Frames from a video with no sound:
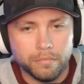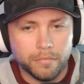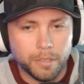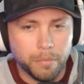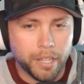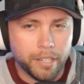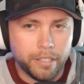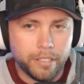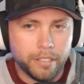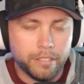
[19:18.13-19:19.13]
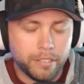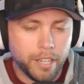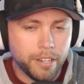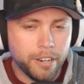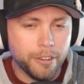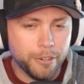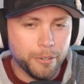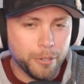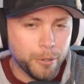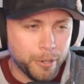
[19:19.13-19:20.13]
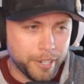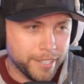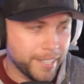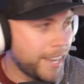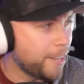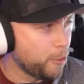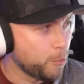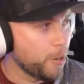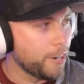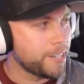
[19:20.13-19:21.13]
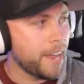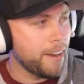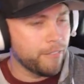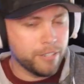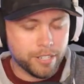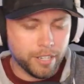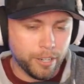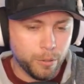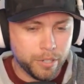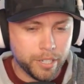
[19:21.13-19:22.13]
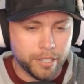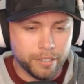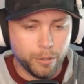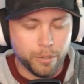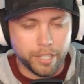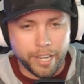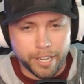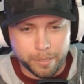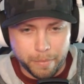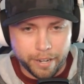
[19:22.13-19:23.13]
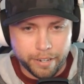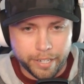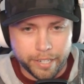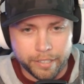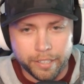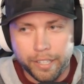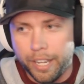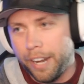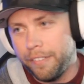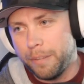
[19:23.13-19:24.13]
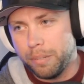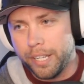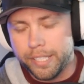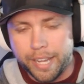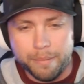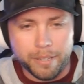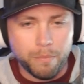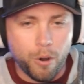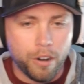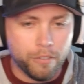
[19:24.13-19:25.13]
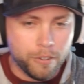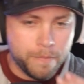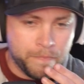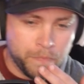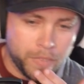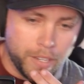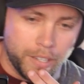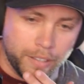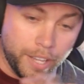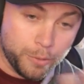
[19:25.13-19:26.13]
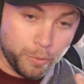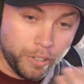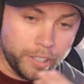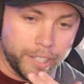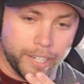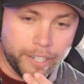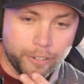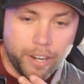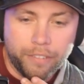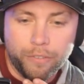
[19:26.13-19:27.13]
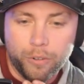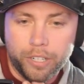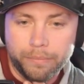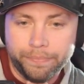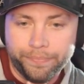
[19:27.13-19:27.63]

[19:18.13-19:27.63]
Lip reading: But y'all know New York is like the worst ever. It's like who can guess better here? And if he plays Captain Marvel, that's really like great for him.